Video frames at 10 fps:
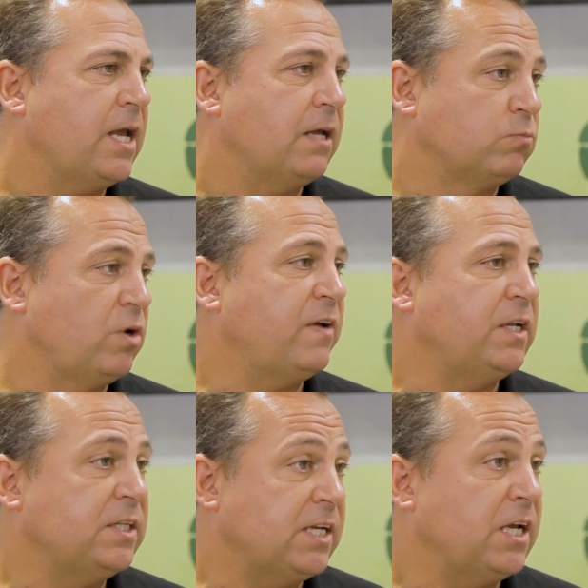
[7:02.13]
And with
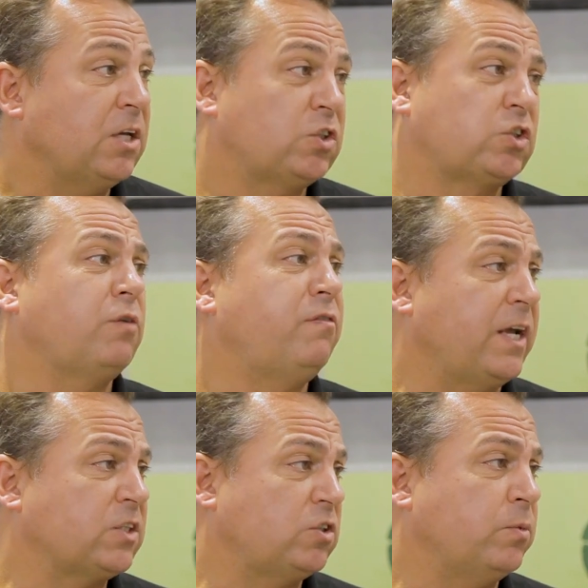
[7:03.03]
LED, it's so
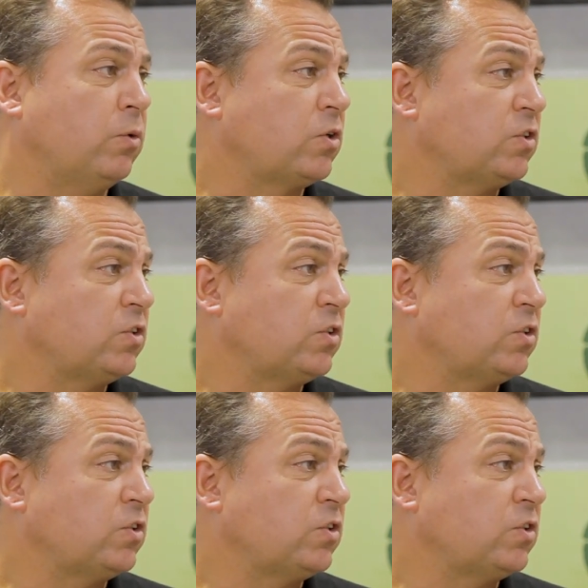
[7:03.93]
flexible because